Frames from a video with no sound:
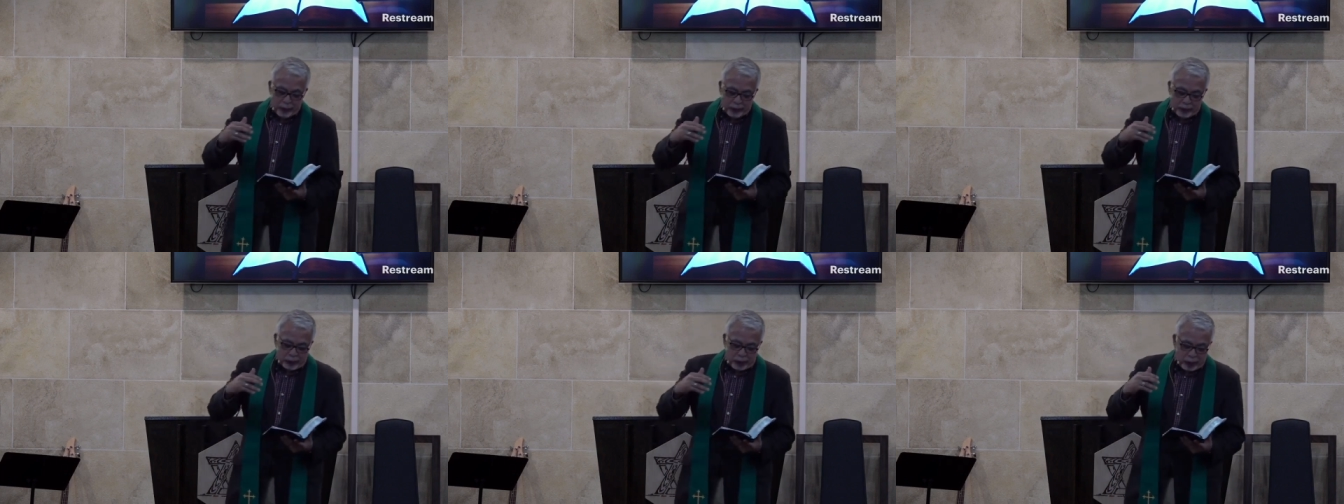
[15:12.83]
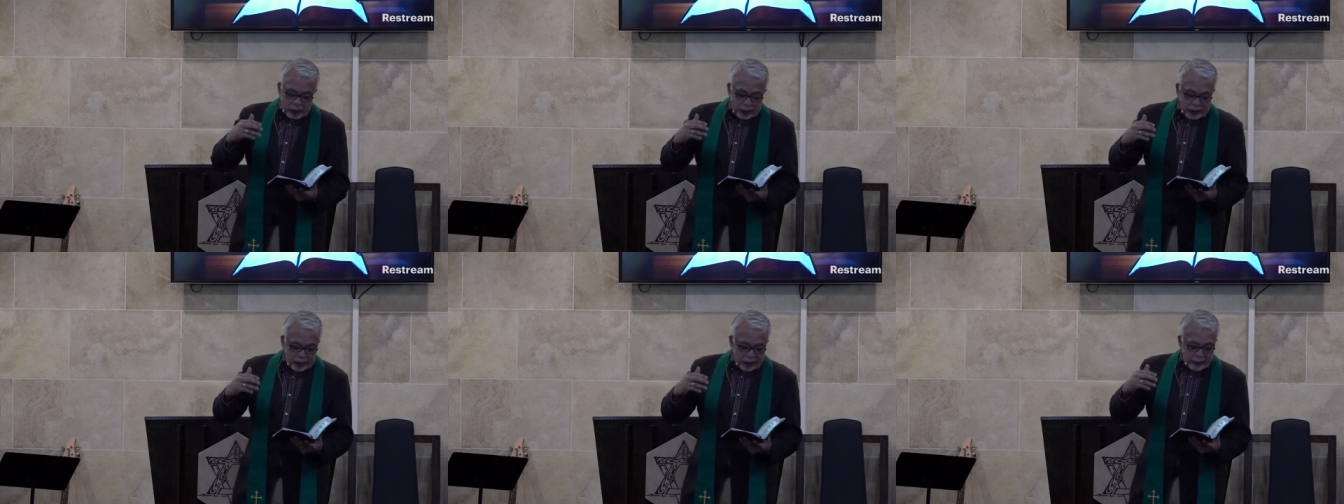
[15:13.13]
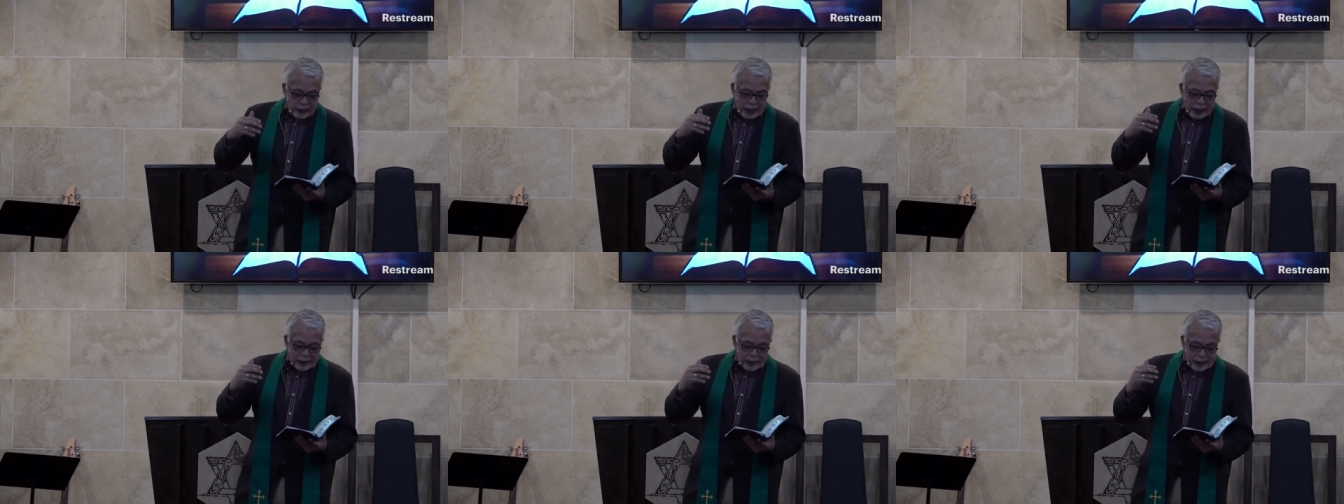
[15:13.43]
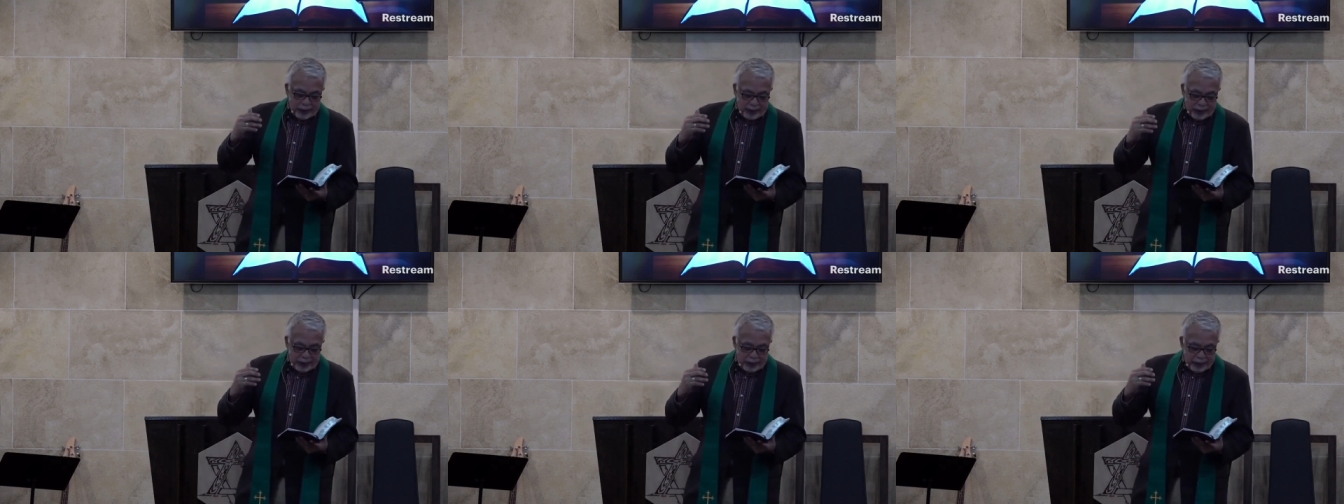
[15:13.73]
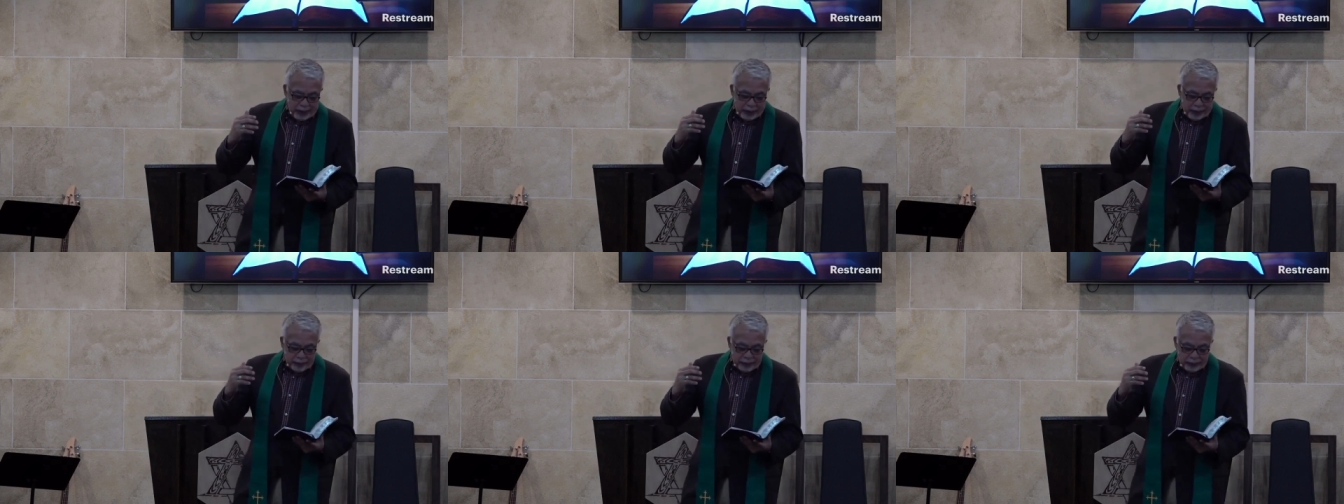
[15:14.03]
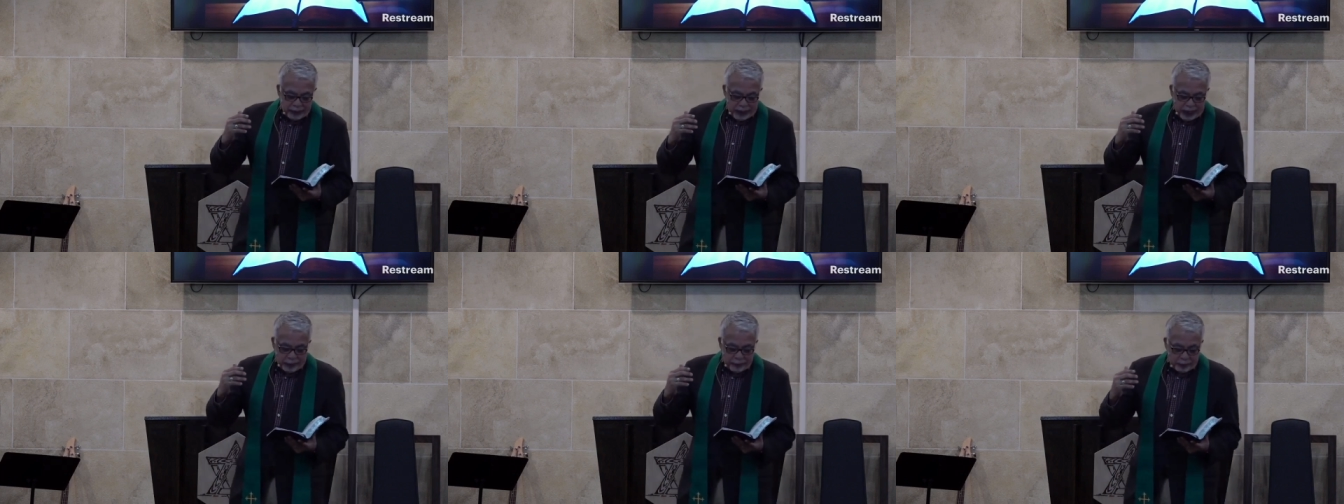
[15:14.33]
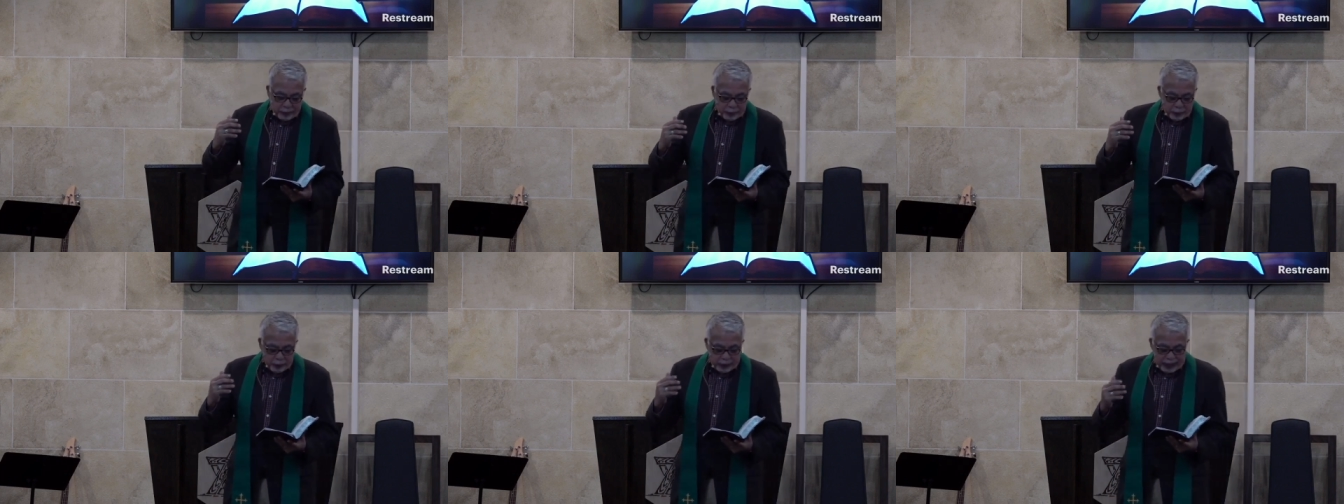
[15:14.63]
talking about being never
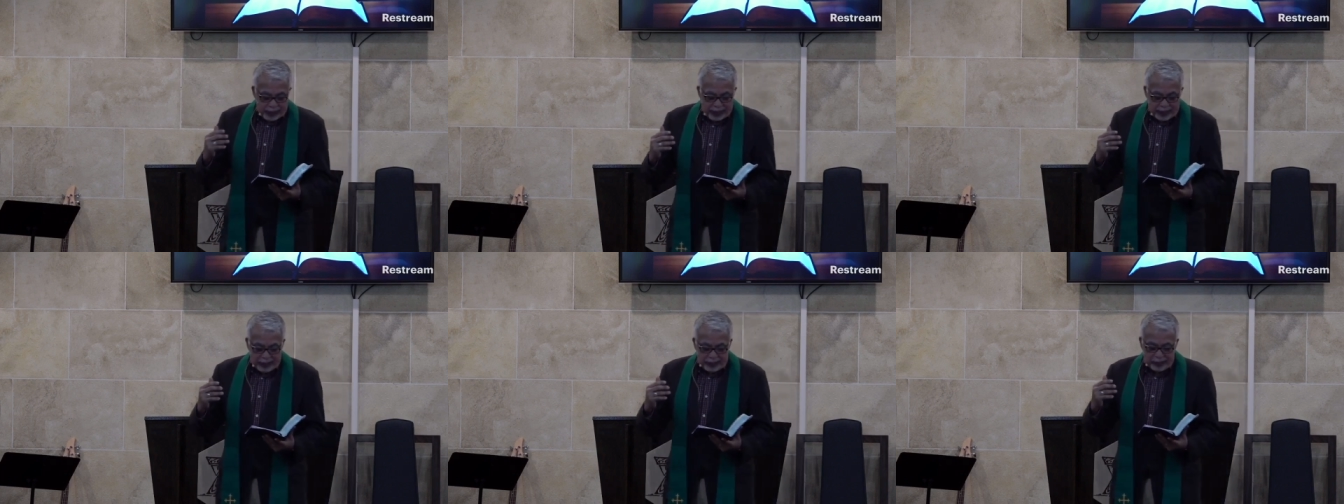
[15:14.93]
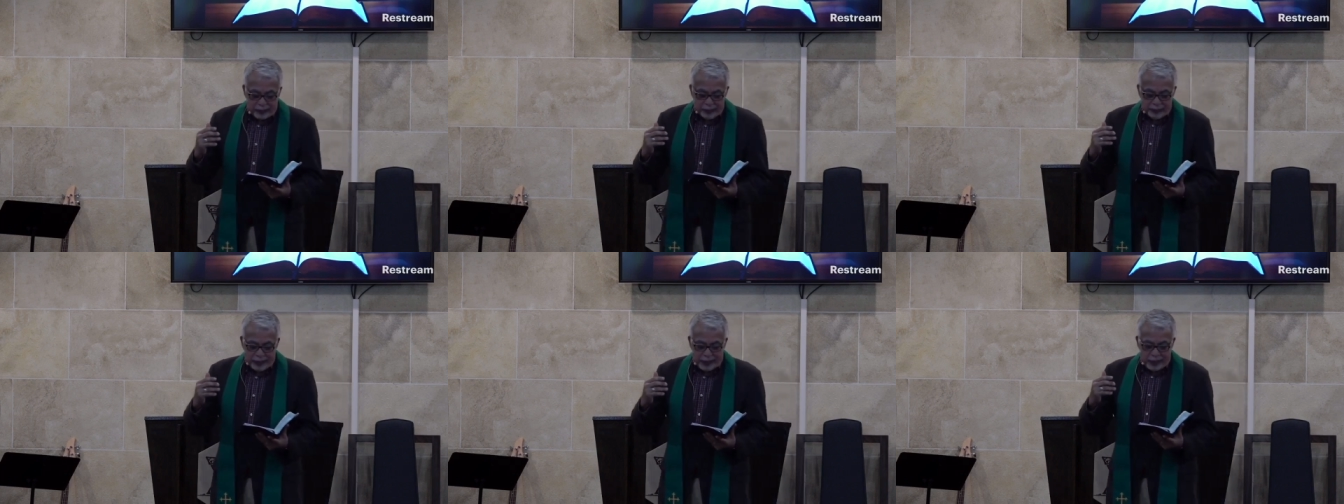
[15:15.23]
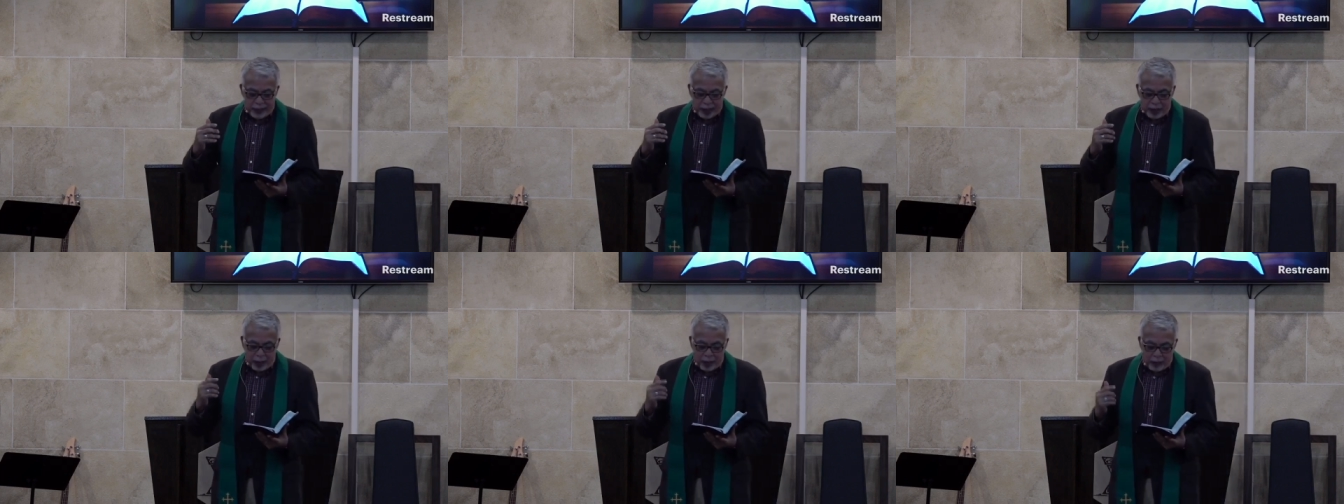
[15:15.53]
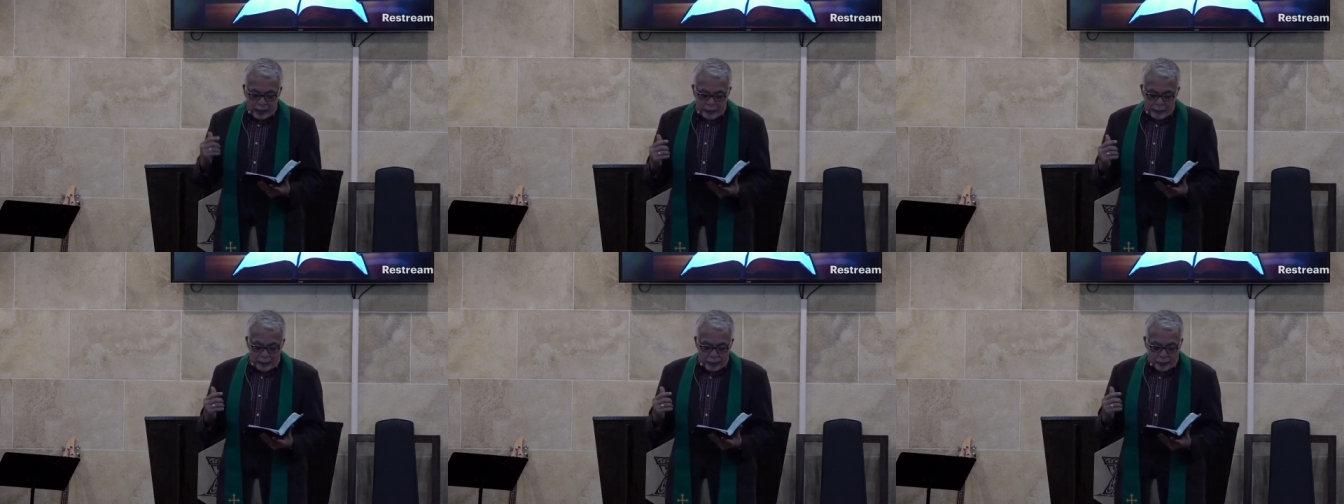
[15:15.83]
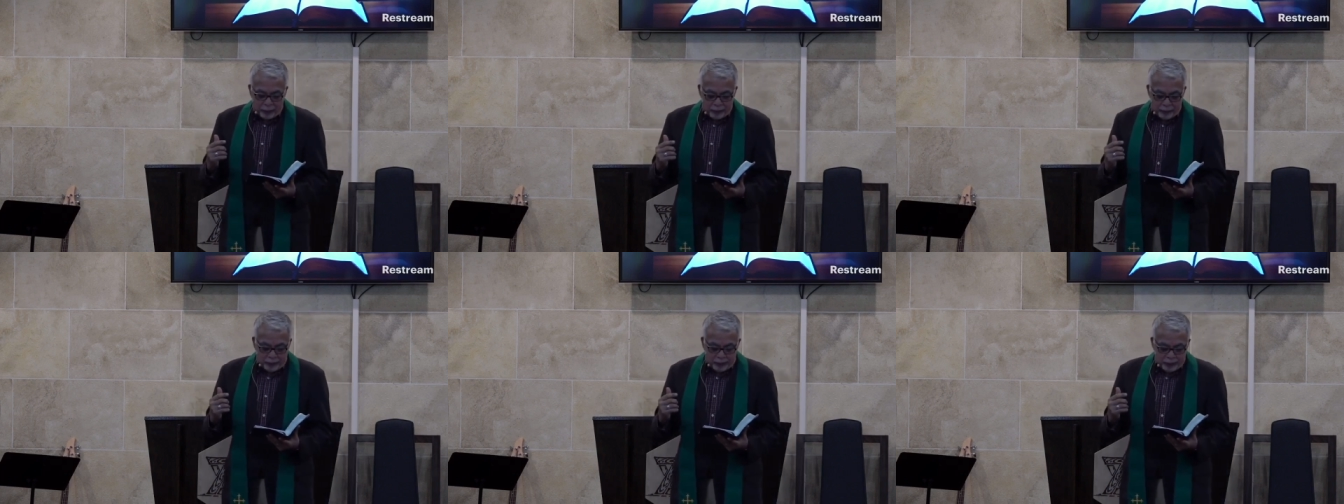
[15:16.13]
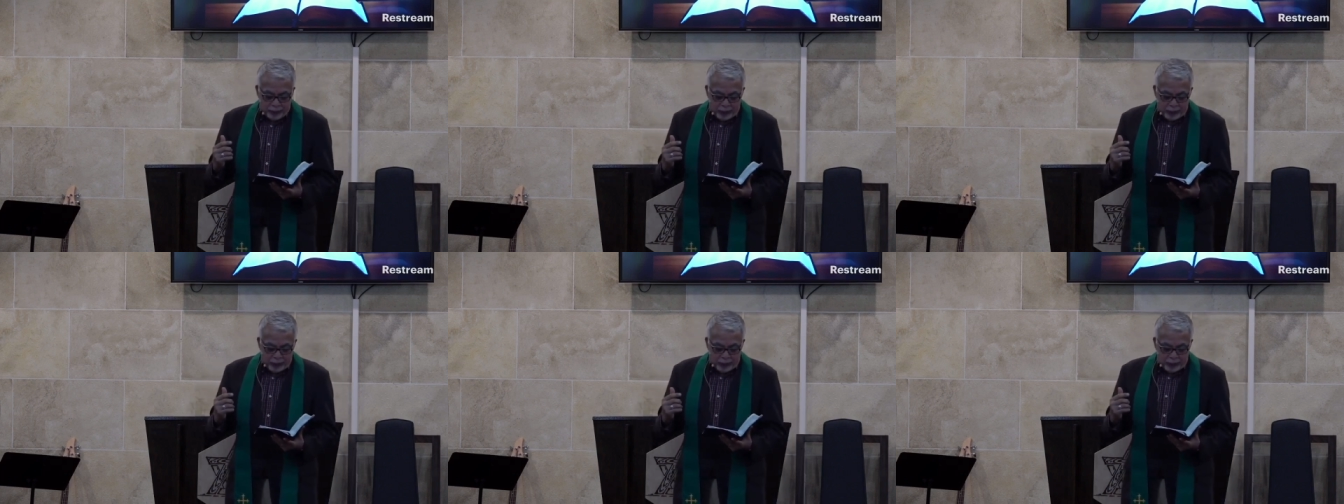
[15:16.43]
forgetting to be humble,